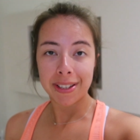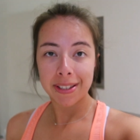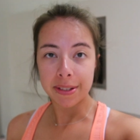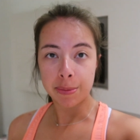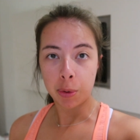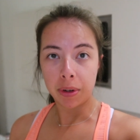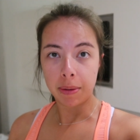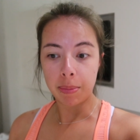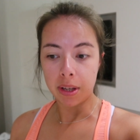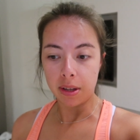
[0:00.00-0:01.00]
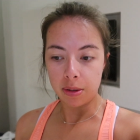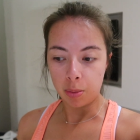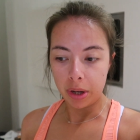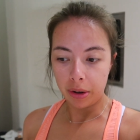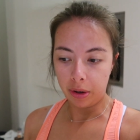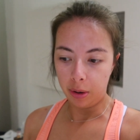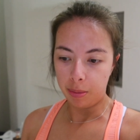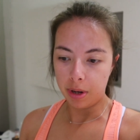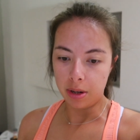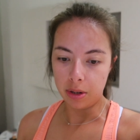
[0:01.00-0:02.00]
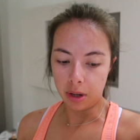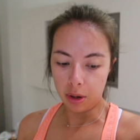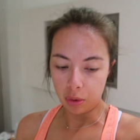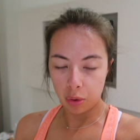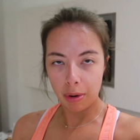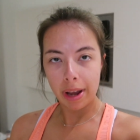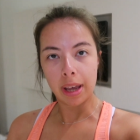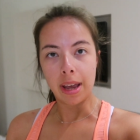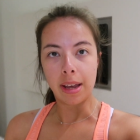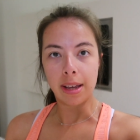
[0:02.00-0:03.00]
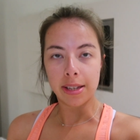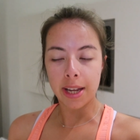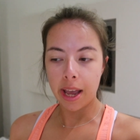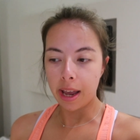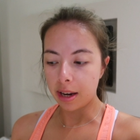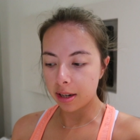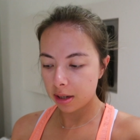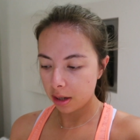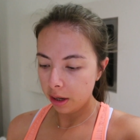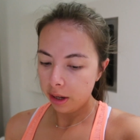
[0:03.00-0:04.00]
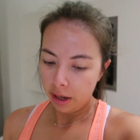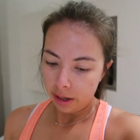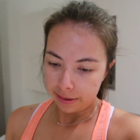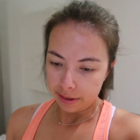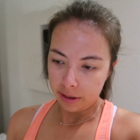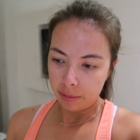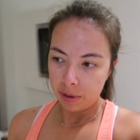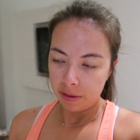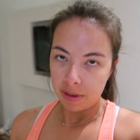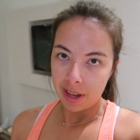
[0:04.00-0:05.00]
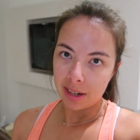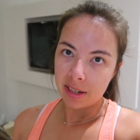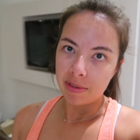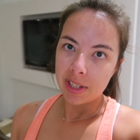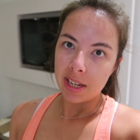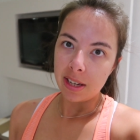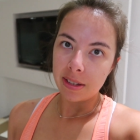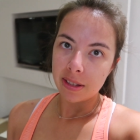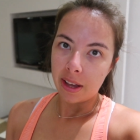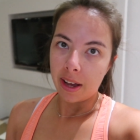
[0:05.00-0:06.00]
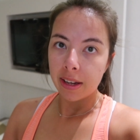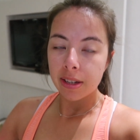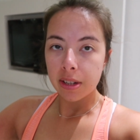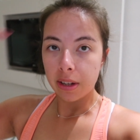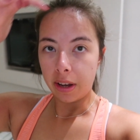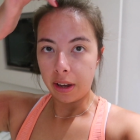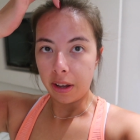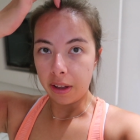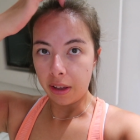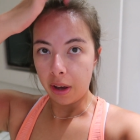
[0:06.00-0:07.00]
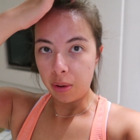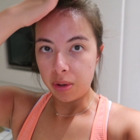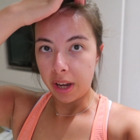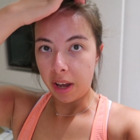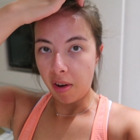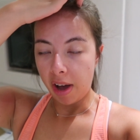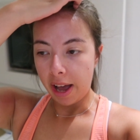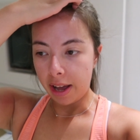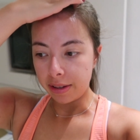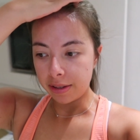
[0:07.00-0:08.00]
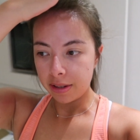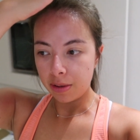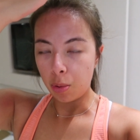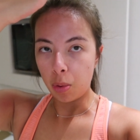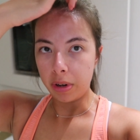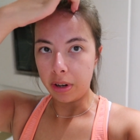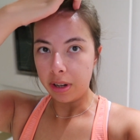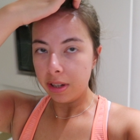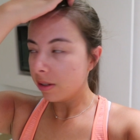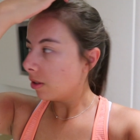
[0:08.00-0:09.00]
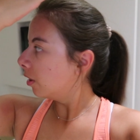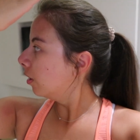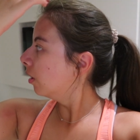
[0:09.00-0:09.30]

six this morning because we are hoping to go trekking at eight. It's another one of the activities that uh, the hotel has organised.